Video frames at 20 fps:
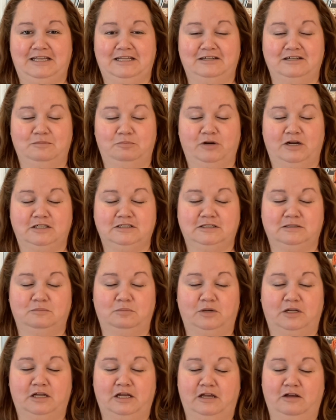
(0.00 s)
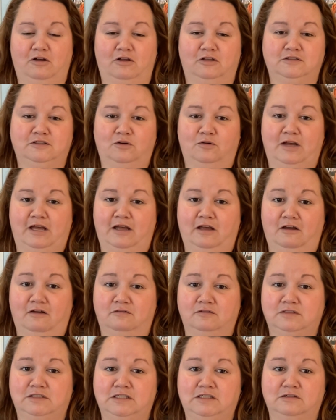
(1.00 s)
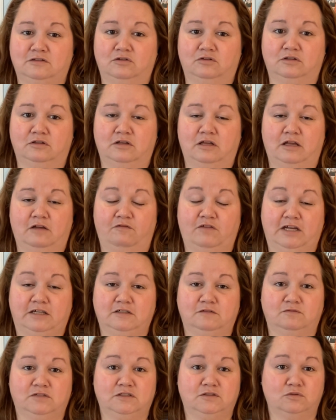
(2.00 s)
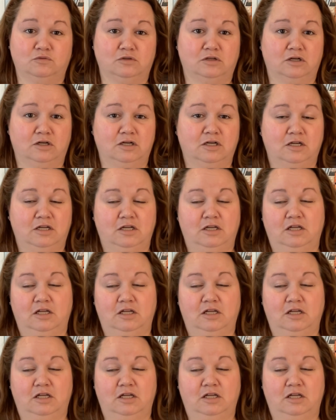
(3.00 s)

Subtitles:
and depression, but I also have a seasonal affective disorder.